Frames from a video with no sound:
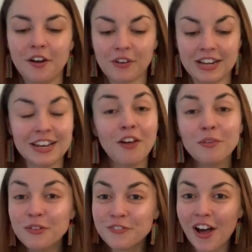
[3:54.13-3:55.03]
All right, now
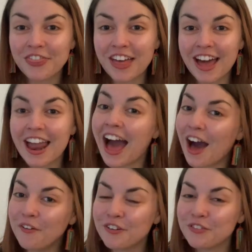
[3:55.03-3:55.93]
that we've got that
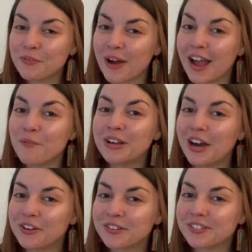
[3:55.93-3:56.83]
out of the way and we
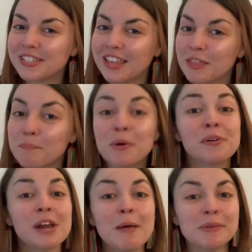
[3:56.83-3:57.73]
understand the
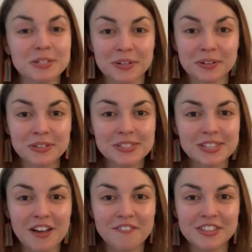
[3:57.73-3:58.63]
parameters
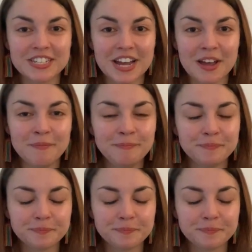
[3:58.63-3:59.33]
of the time,